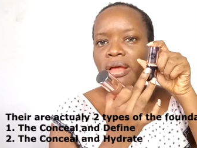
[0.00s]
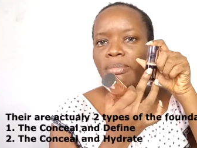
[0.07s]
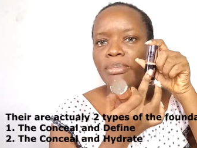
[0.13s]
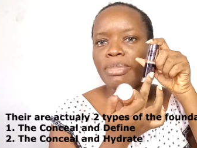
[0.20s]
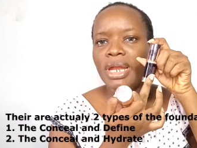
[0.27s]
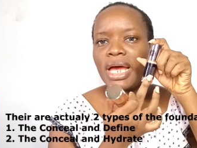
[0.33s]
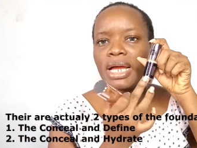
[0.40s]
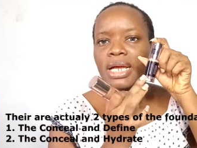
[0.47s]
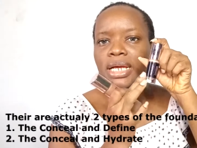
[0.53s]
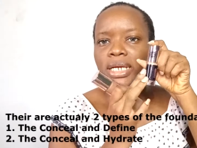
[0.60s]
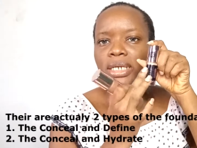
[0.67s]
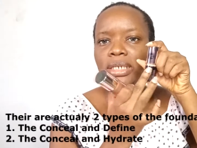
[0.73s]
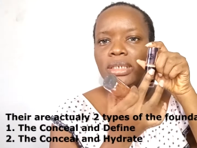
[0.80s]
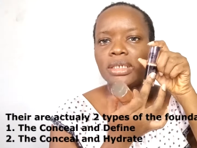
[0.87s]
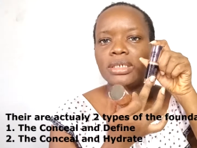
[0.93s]
black
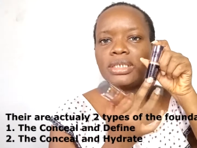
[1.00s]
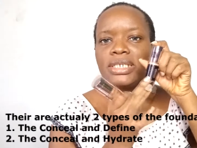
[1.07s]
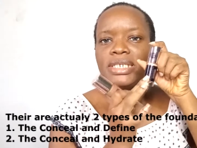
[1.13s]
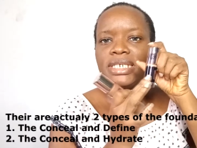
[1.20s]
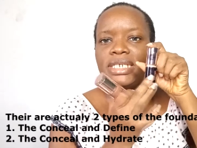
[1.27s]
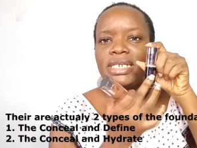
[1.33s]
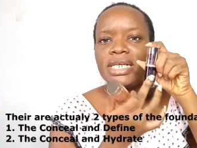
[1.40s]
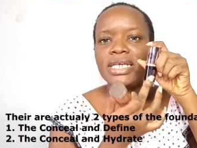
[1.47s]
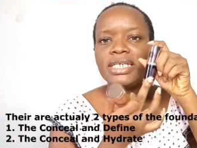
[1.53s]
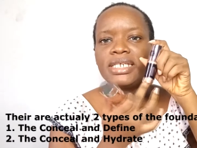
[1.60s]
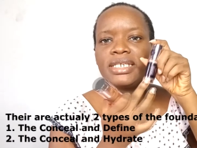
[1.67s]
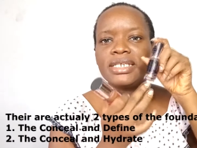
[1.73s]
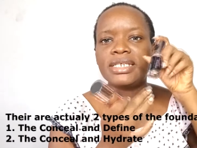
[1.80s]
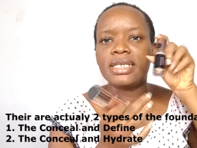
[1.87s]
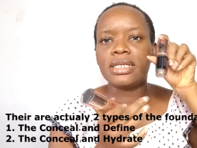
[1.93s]
concealer
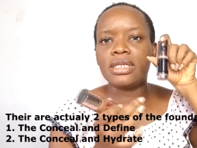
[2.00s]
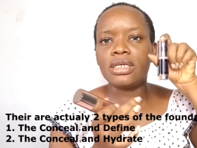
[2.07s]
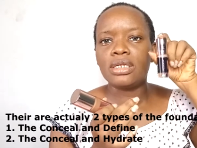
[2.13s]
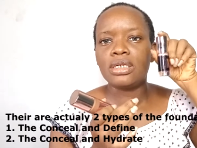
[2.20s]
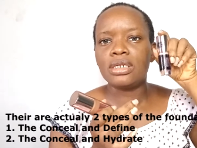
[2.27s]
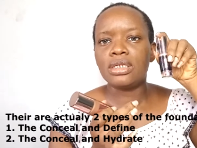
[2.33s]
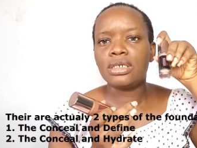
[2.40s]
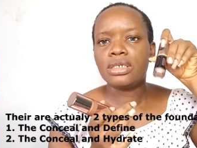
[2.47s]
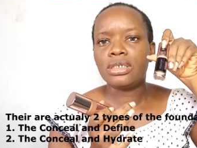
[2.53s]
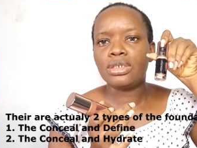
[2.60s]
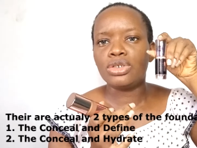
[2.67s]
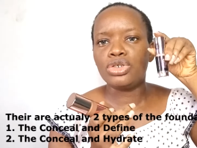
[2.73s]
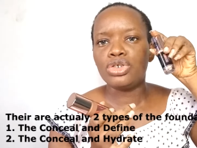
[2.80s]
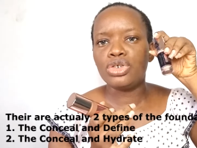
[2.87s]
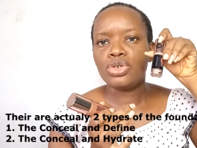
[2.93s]
is the
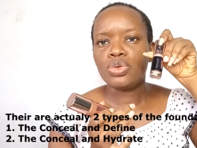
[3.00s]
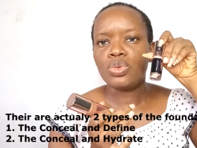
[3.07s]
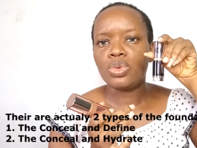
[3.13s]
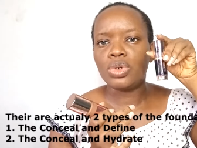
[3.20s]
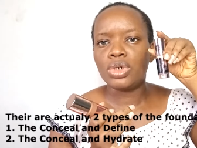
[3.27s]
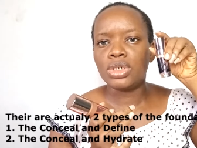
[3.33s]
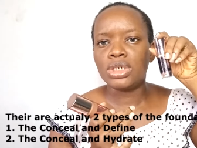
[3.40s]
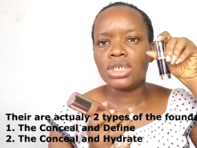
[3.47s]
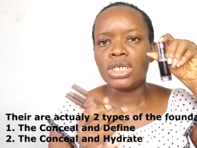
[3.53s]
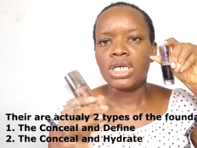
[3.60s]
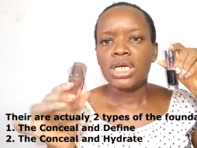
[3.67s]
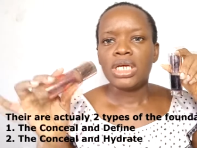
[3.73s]
new one.